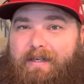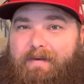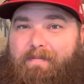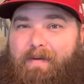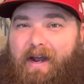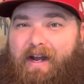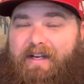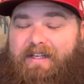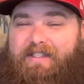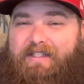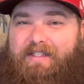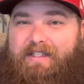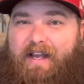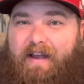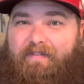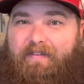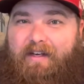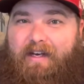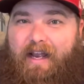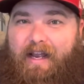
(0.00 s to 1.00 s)

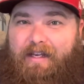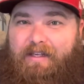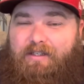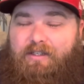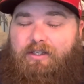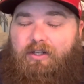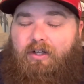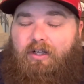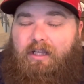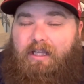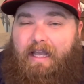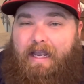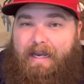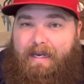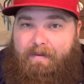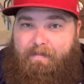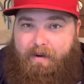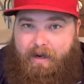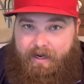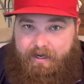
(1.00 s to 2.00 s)
-7, and
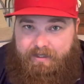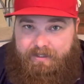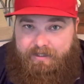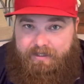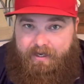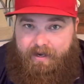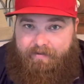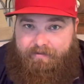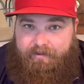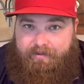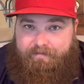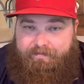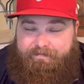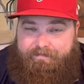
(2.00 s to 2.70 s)
Tulane -7.